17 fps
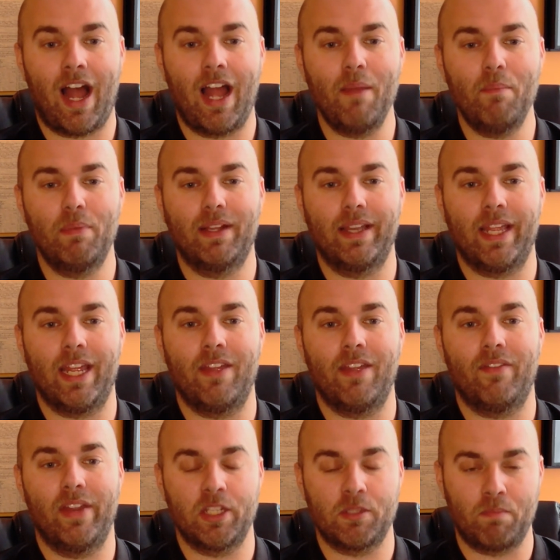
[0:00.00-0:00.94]
I
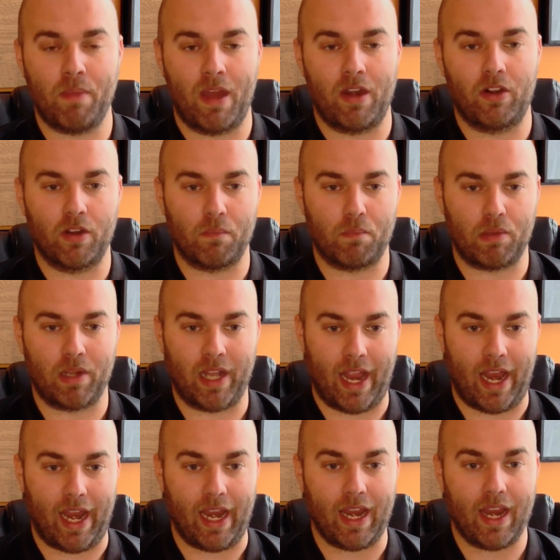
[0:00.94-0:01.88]
believe it is better to
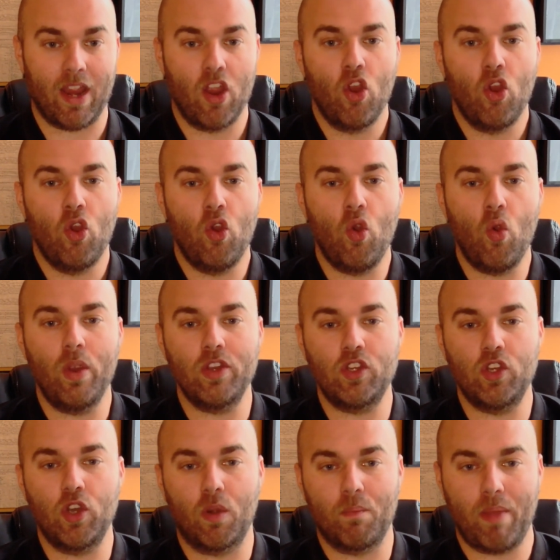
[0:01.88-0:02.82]
play who
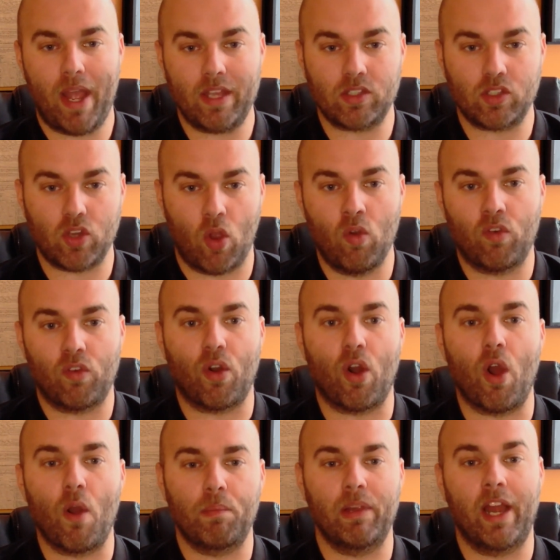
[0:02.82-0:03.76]
is your best
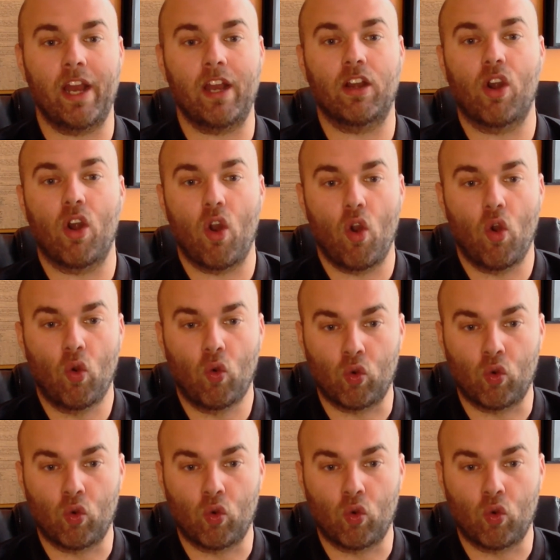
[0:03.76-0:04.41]
overall player